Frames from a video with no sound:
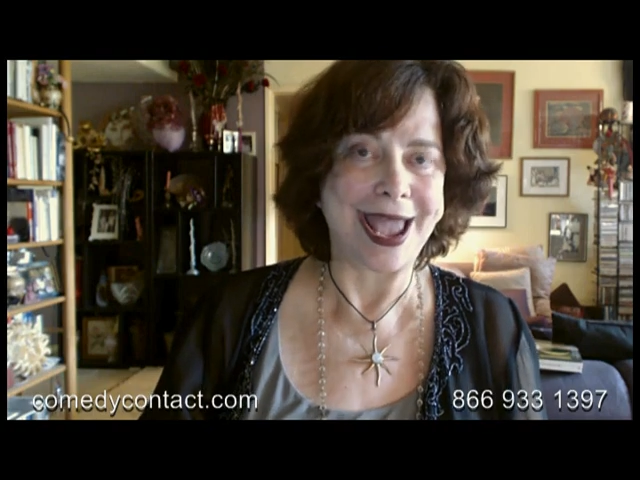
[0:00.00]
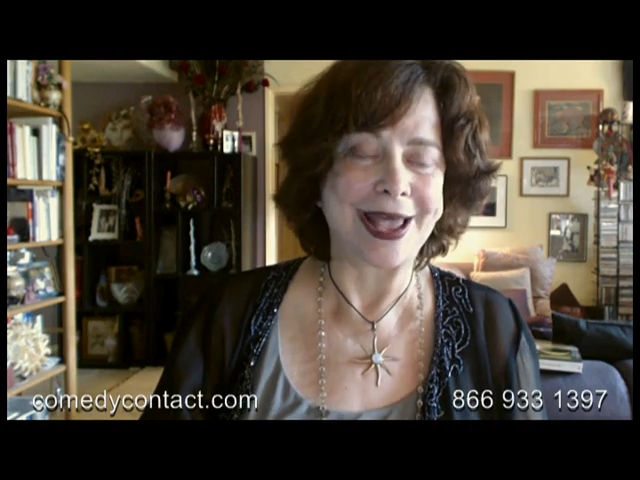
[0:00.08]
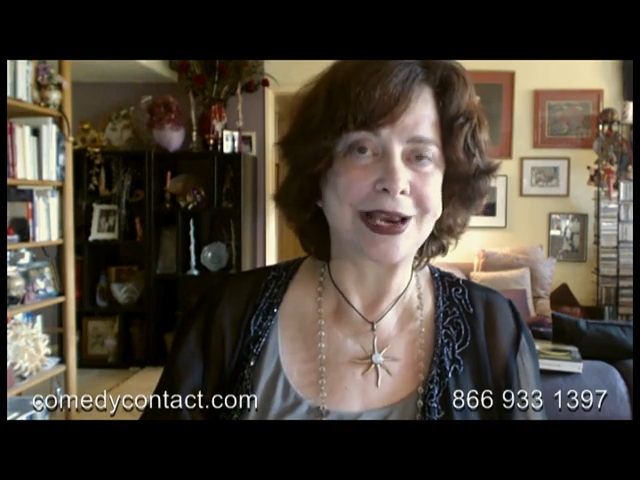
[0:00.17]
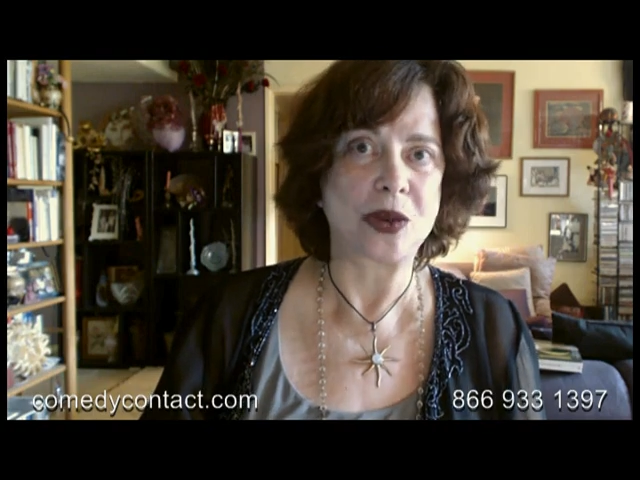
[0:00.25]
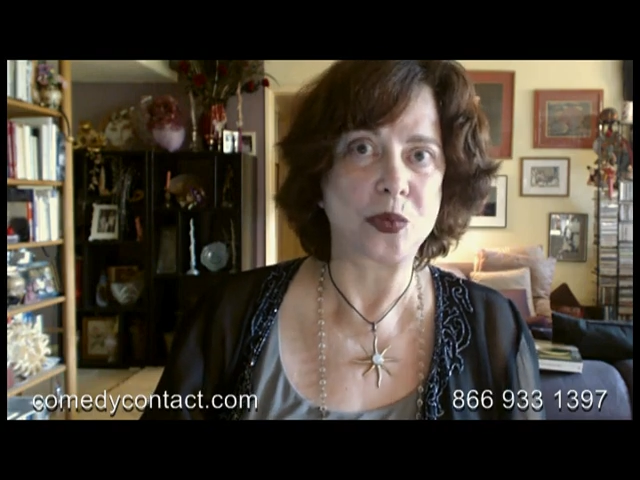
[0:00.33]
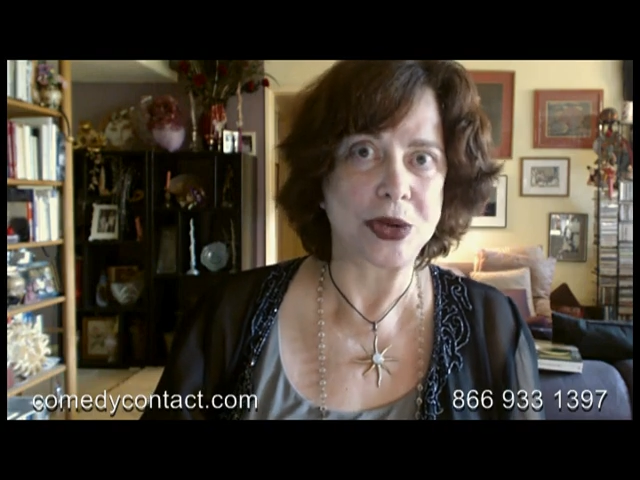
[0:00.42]

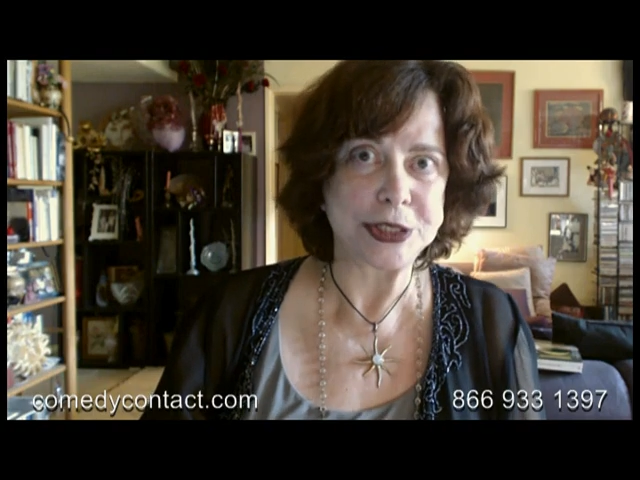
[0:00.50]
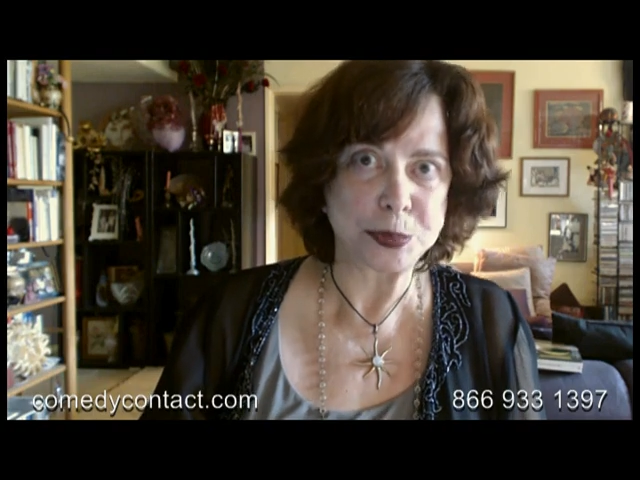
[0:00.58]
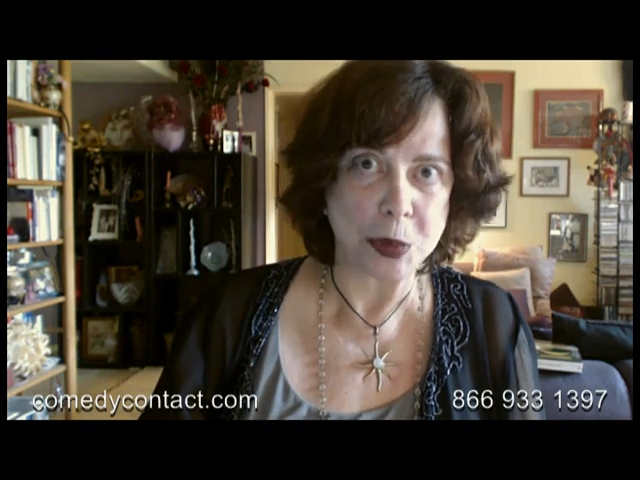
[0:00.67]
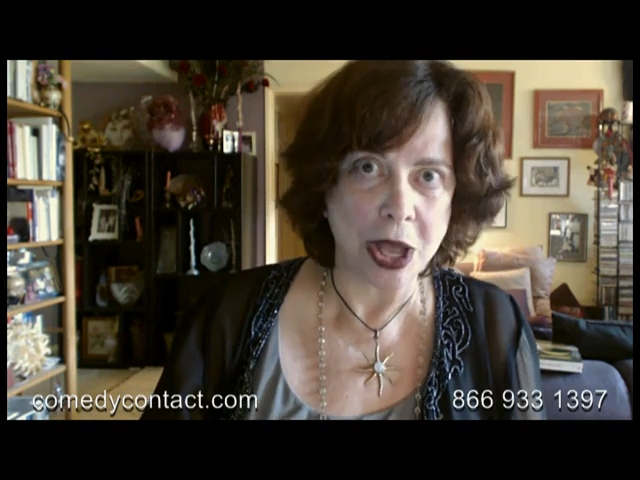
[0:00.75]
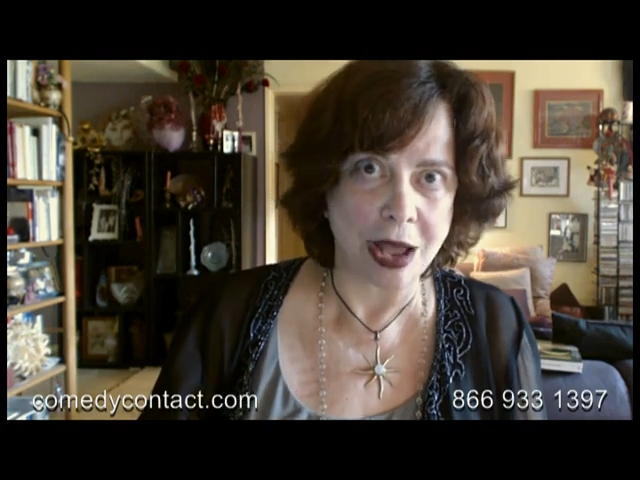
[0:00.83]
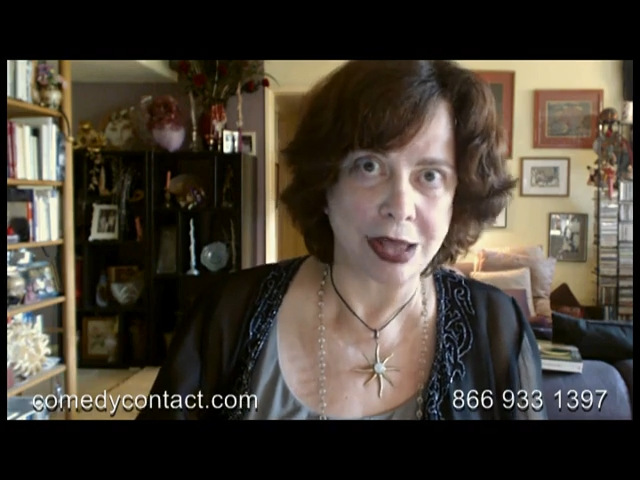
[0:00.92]
and on
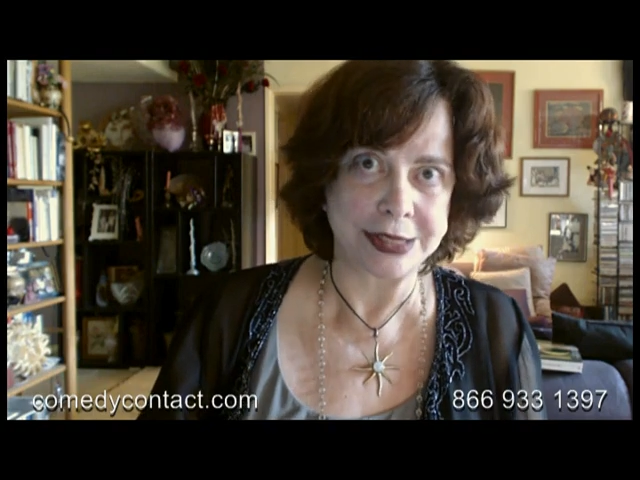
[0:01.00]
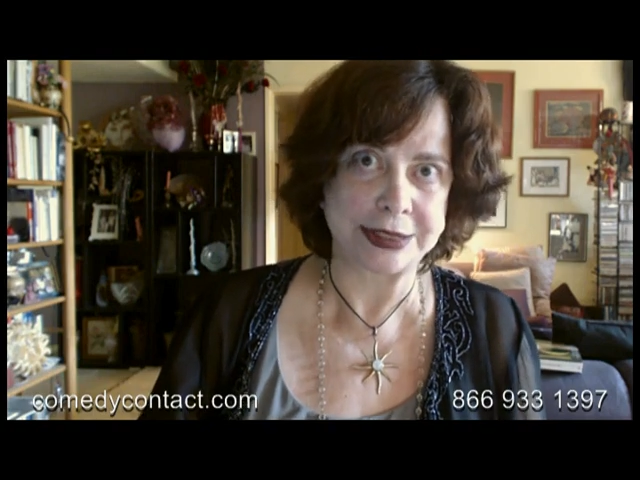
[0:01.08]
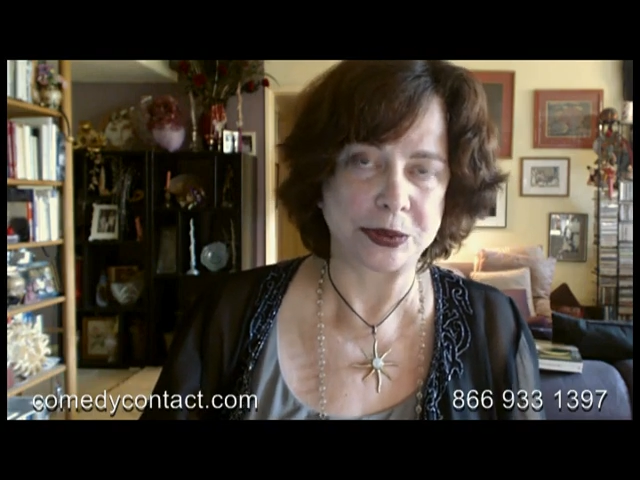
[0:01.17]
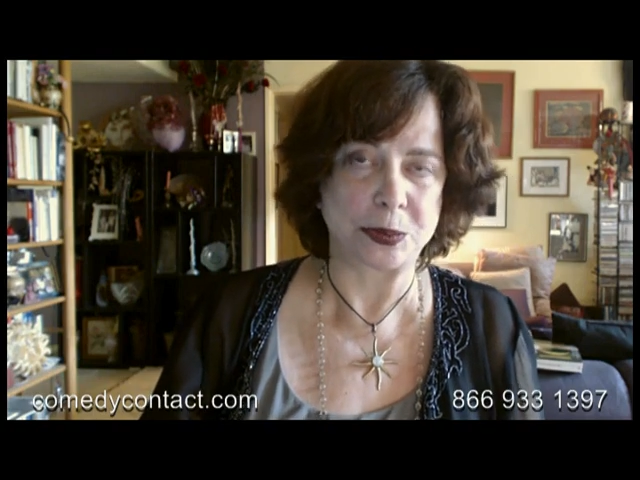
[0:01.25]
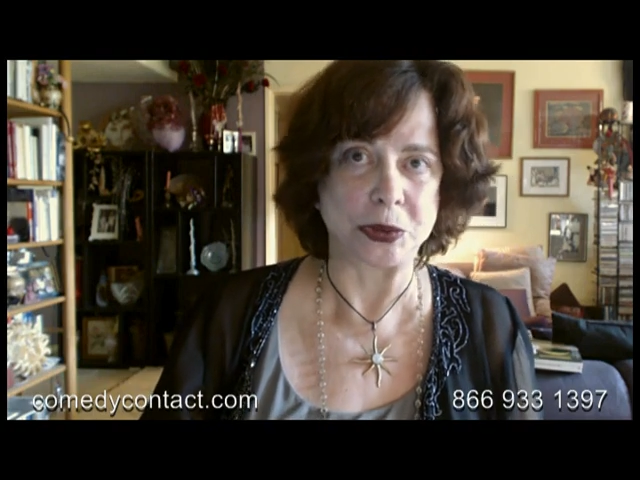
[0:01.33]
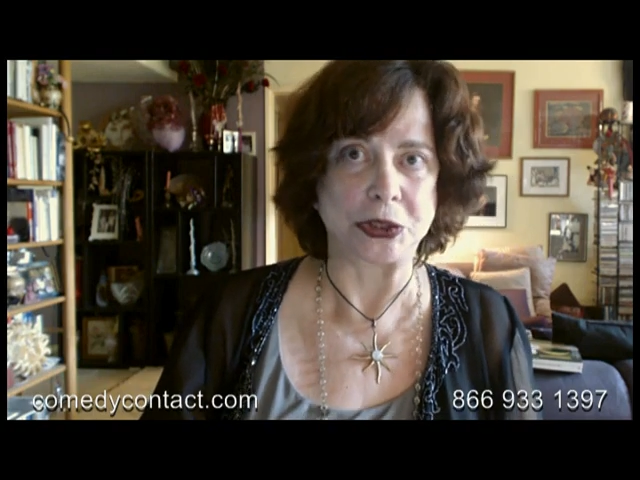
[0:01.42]
what's
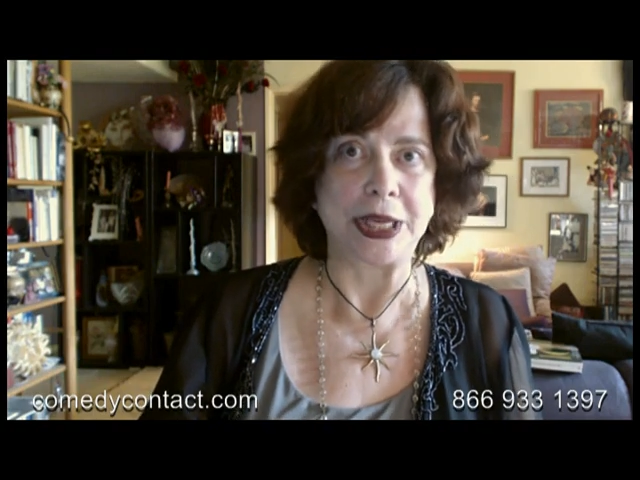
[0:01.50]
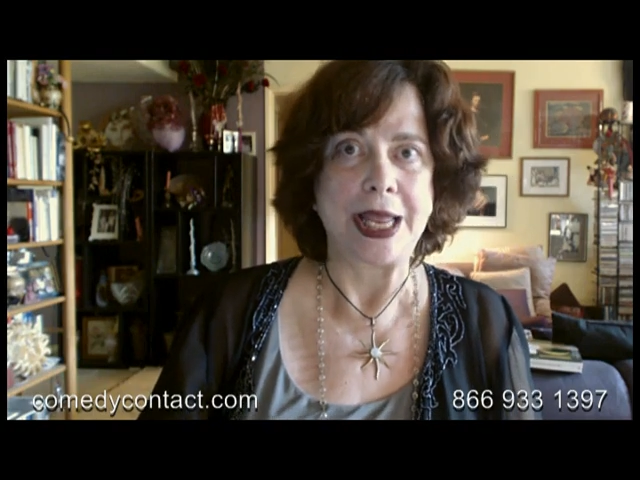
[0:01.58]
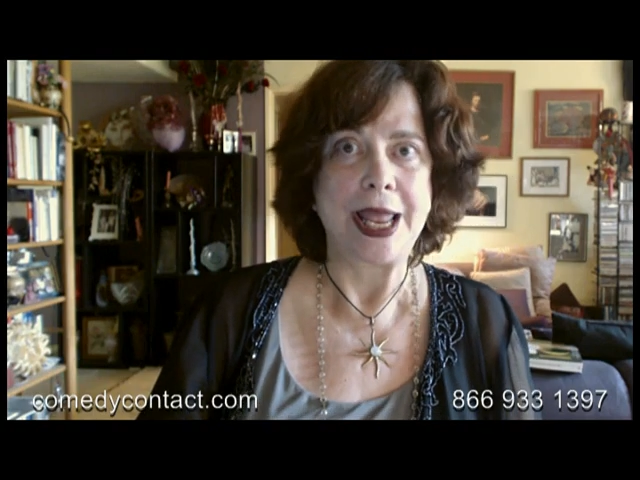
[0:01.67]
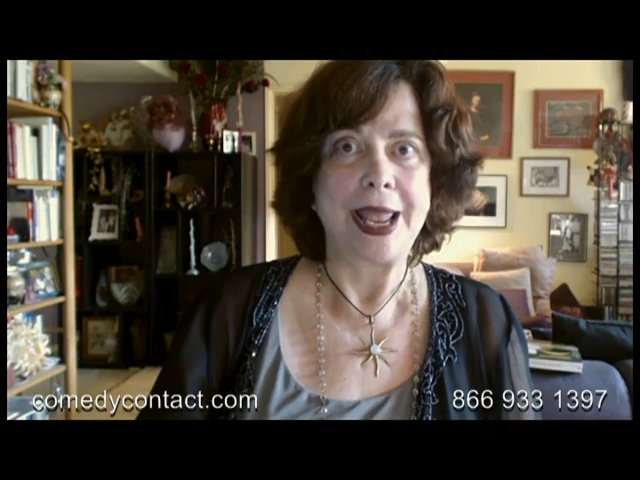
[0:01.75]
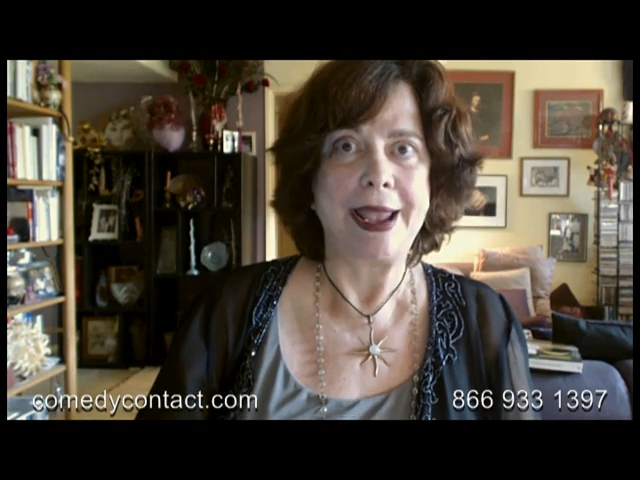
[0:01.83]
possible,